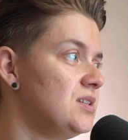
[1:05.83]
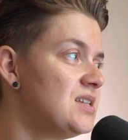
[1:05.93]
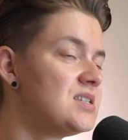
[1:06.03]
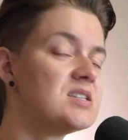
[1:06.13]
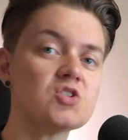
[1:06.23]

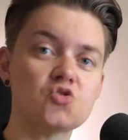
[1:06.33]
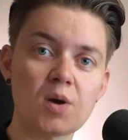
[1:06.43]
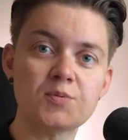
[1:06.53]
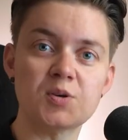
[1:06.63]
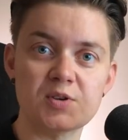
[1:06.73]
This is a
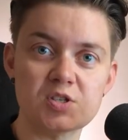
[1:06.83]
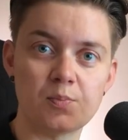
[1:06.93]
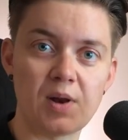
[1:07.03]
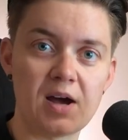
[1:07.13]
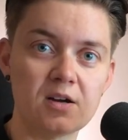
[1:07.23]
dropshipping
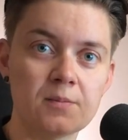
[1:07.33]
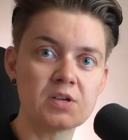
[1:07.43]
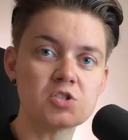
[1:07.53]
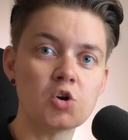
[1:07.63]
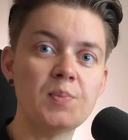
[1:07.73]
supplier.
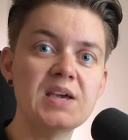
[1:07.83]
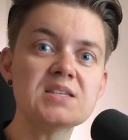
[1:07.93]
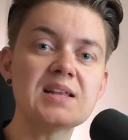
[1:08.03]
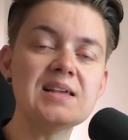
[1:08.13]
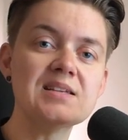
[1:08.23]
So
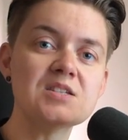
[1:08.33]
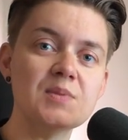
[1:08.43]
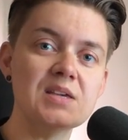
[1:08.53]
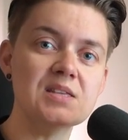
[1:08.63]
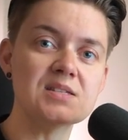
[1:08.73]
basically this
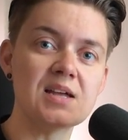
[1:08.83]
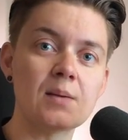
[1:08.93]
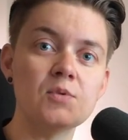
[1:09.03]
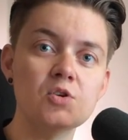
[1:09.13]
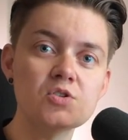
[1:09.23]
means that
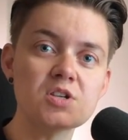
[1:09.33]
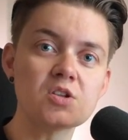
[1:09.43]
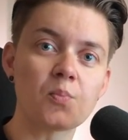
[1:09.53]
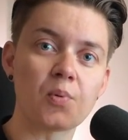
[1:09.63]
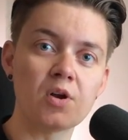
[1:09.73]
I'm using
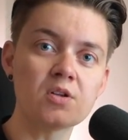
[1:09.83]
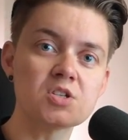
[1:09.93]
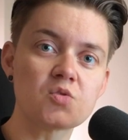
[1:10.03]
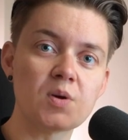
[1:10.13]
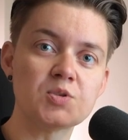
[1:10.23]
the product
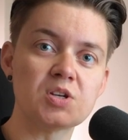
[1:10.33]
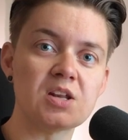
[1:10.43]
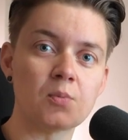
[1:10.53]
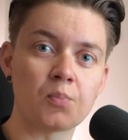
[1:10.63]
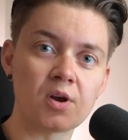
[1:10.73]
description
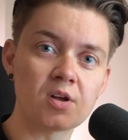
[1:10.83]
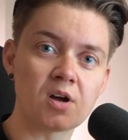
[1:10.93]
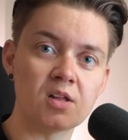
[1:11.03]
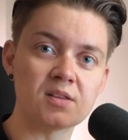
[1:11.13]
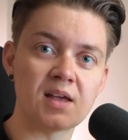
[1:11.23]
and the product
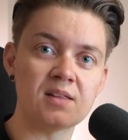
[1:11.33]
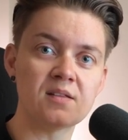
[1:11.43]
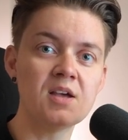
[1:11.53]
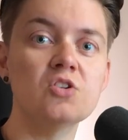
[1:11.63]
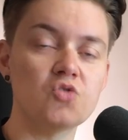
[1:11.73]
content
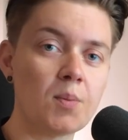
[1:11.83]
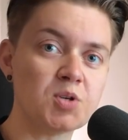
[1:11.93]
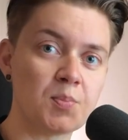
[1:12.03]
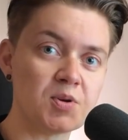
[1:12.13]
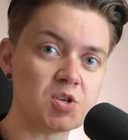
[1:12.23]
the
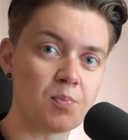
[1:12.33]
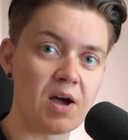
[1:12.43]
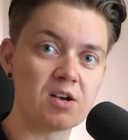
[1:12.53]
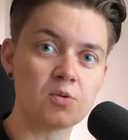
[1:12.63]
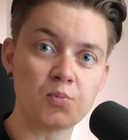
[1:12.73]
dropshipping
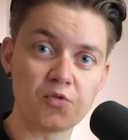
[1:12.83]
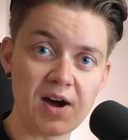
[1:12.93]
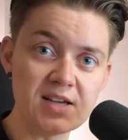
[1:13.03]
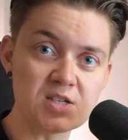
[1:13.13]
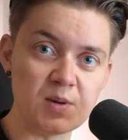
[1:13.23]
supplier
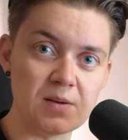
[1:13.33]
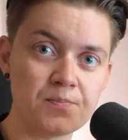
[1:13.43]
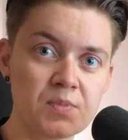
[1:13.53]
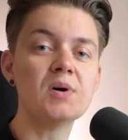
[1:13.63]
provides me.